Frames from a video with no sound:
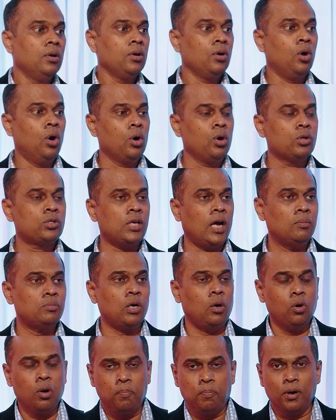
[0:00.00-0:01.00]
Go to Psalms. I
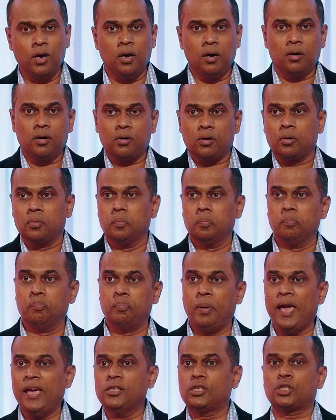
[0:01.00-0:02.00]
want to put a
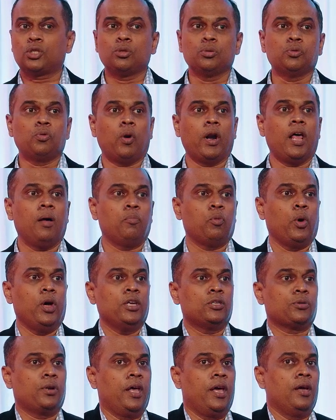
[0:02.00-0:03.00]
base to what I'm going
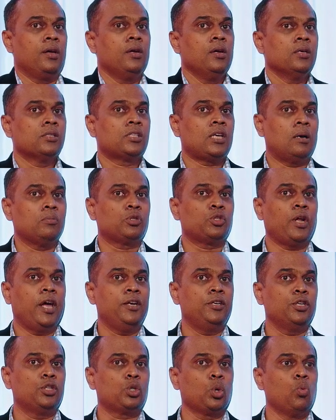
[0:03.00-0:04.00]
today. Psalms
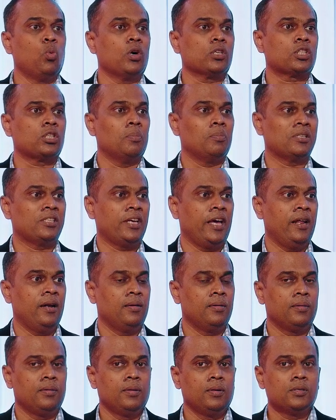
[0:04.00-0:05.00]
92, verse number 10.
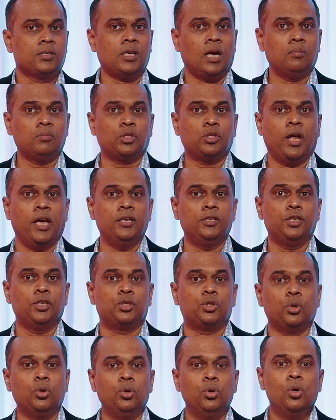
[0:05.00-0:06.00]
Psalms
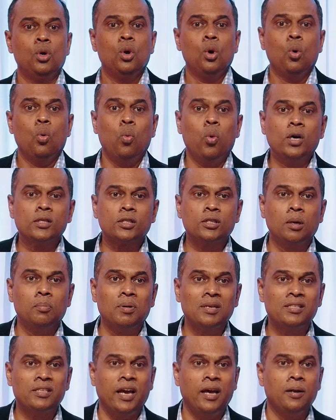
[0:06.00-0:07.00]
92, verse
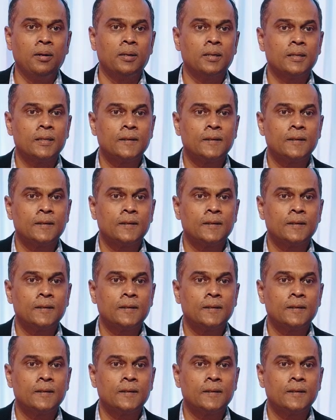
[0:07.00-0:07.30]
number 10.